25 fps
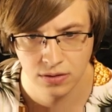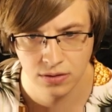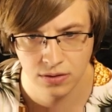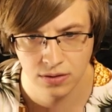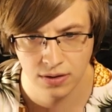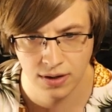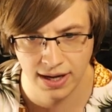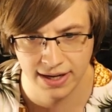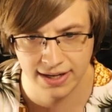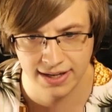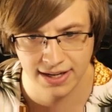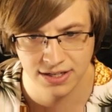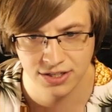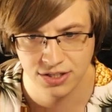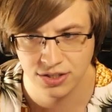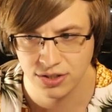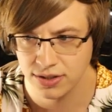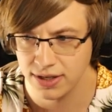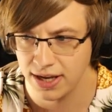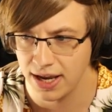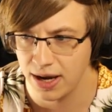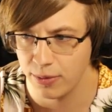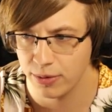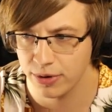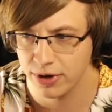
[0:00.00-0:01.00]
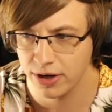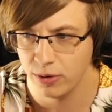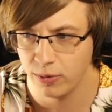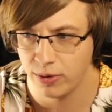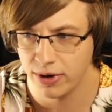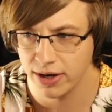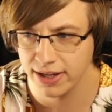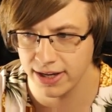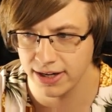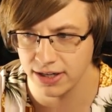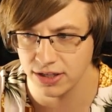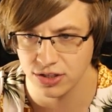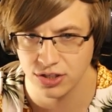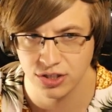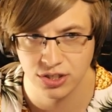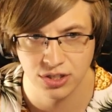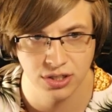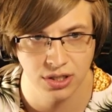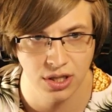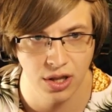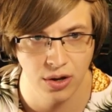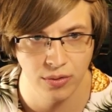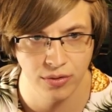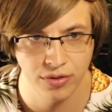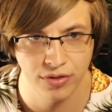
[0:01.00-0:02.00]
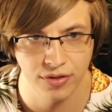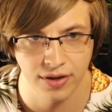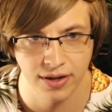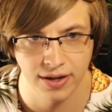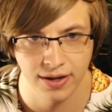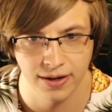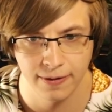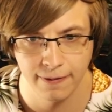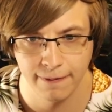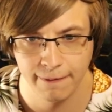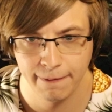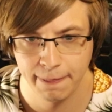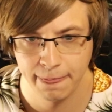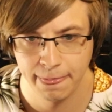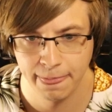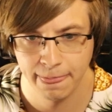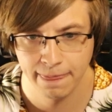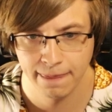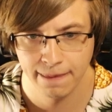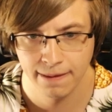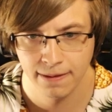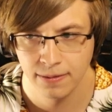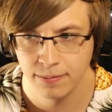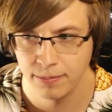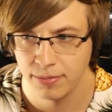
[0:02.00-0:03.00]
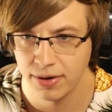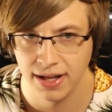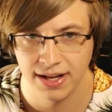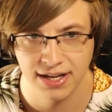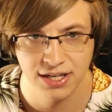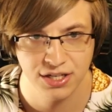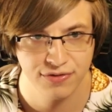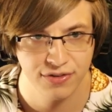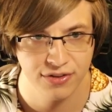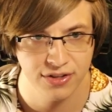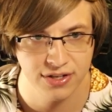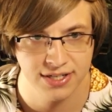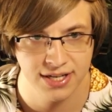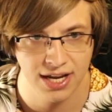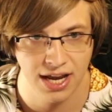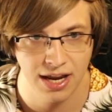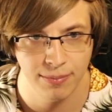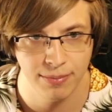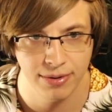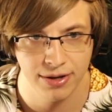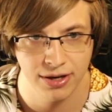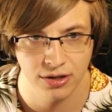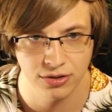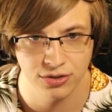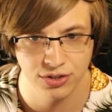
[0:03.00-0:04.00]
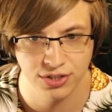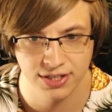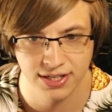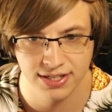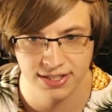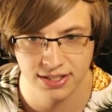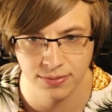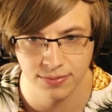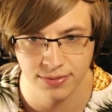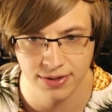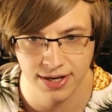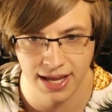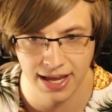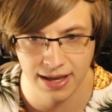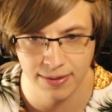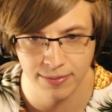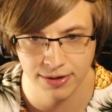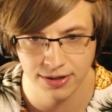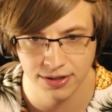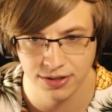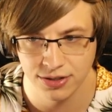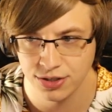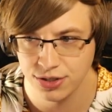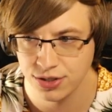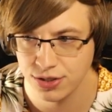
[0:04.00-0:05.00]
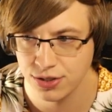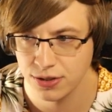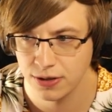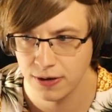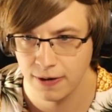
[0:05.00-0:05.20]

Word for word: I guess, yeah, we're going to want to get a slow thing. But I guess for the time being, I'll just get some damage.